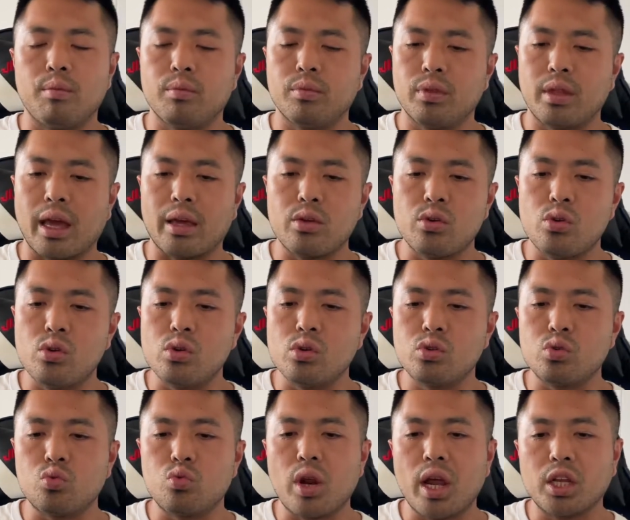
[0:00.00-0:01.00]
that use
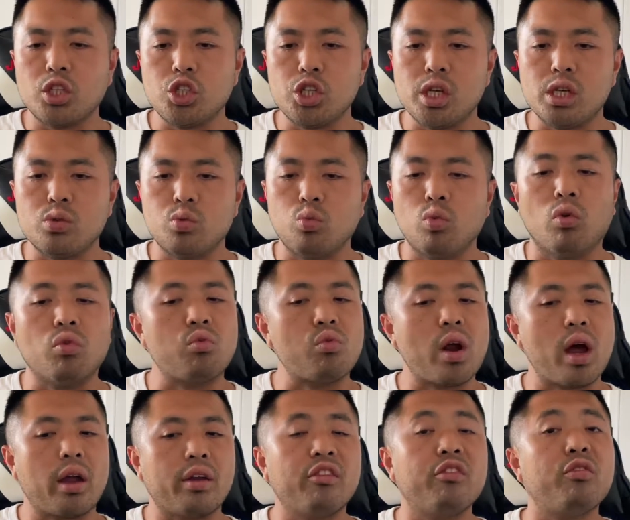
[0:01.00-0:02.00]
Regis will
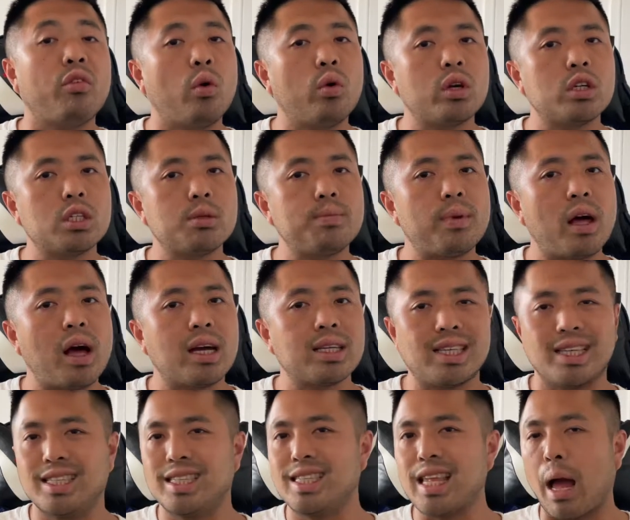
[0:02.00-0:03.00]
run Focus Blast
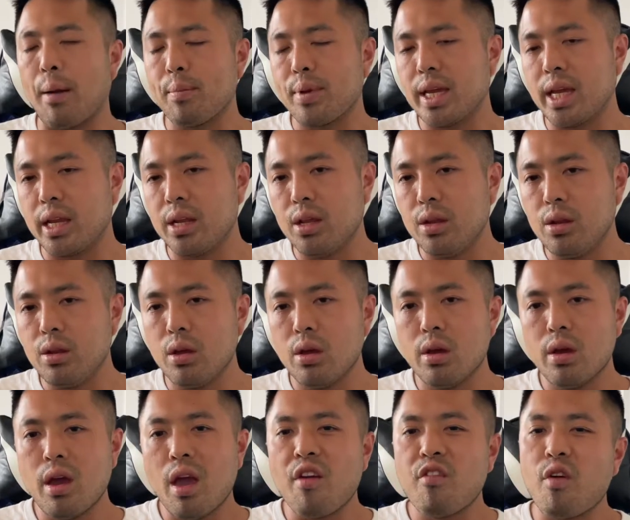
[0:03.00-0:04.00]
and Zap Cannon.
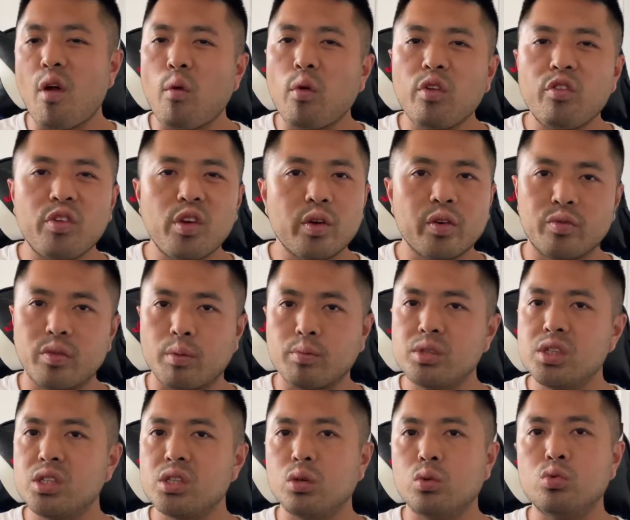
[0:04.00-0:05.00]
Very few of them
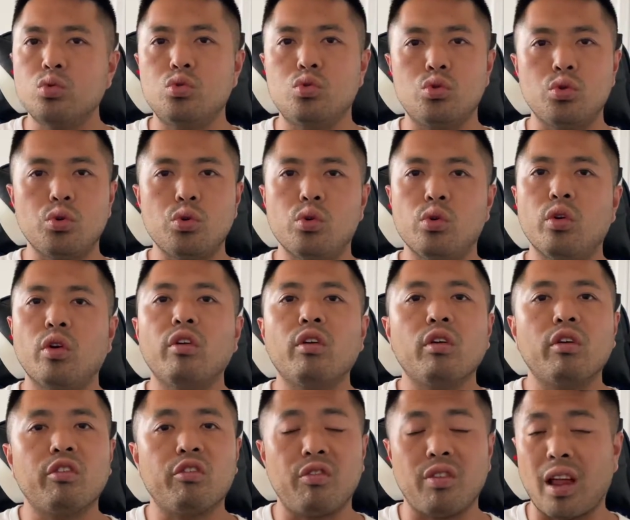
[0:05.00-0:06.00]
still do
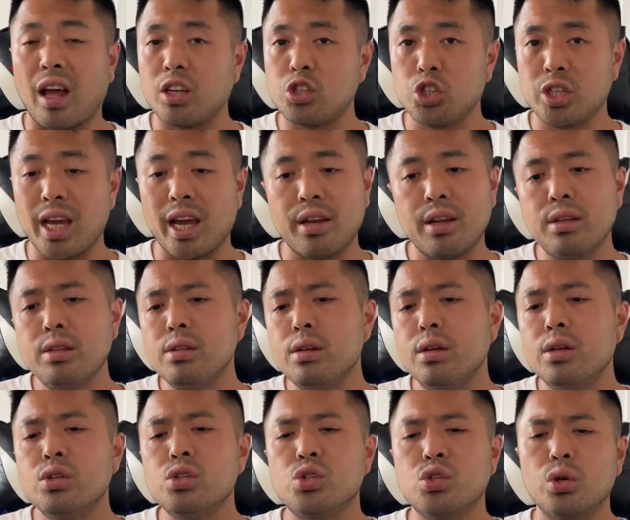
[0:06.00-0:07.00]
Flash Cannon,
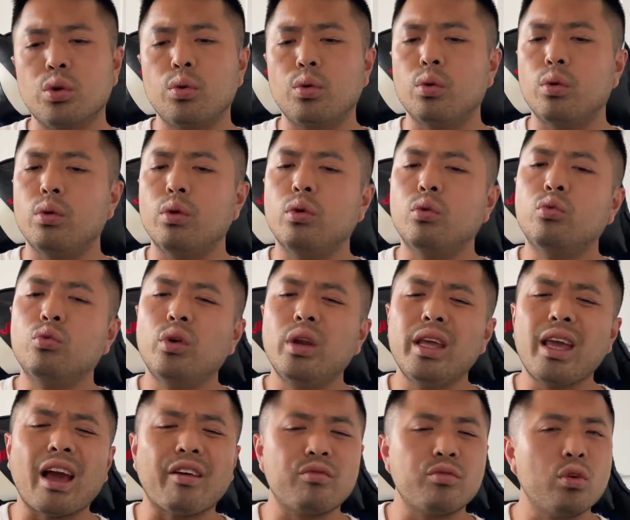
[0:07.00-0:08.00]
so you really
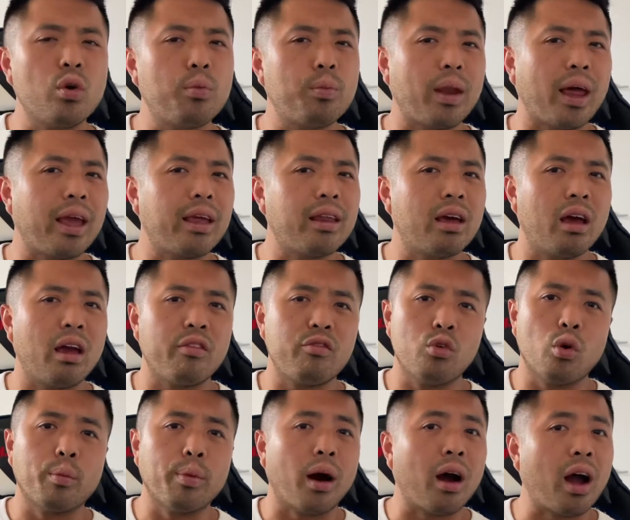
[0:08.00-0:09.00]
have no play there if
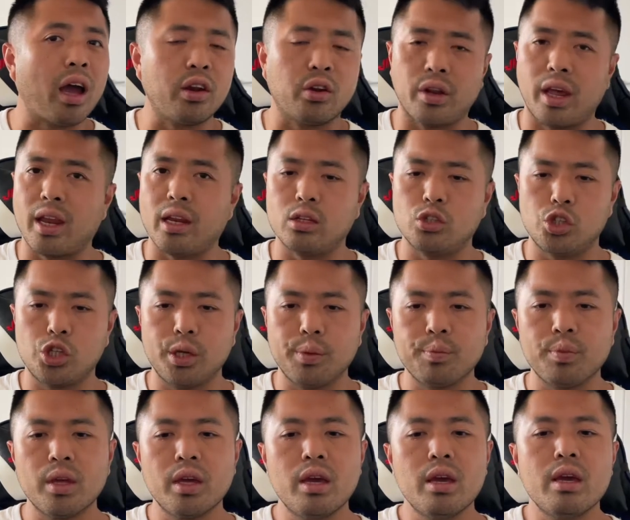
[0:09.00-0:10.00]
you're behind on energy.
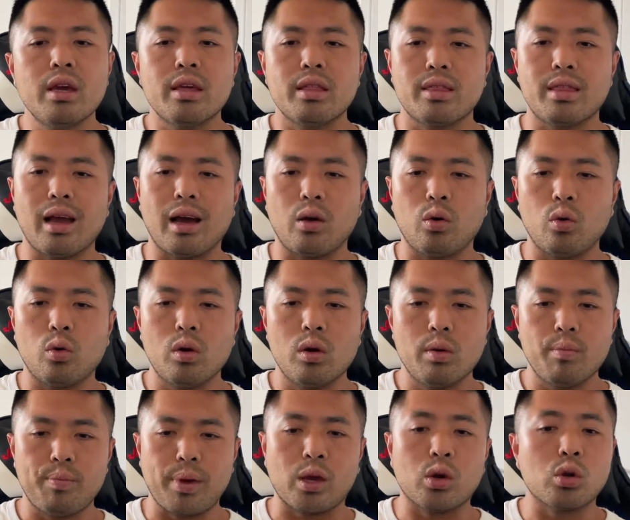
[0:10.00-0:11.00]
Now,
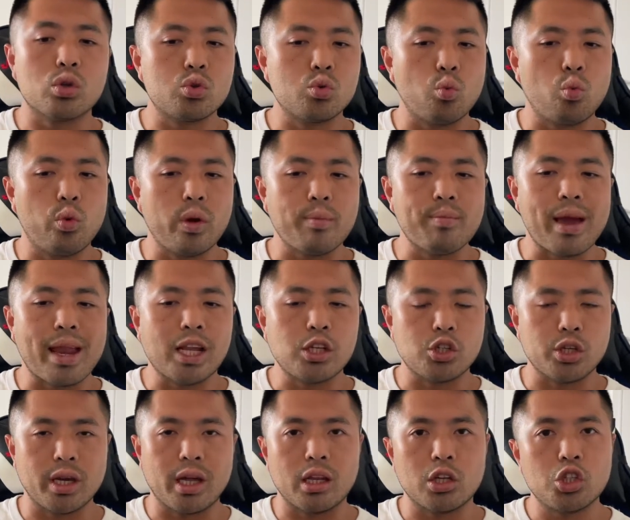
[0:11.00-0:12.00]
because we managed to
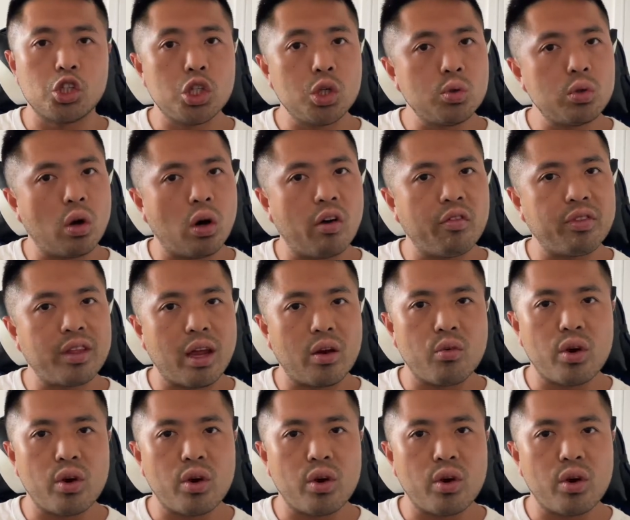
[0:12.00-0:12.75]
get a shield off that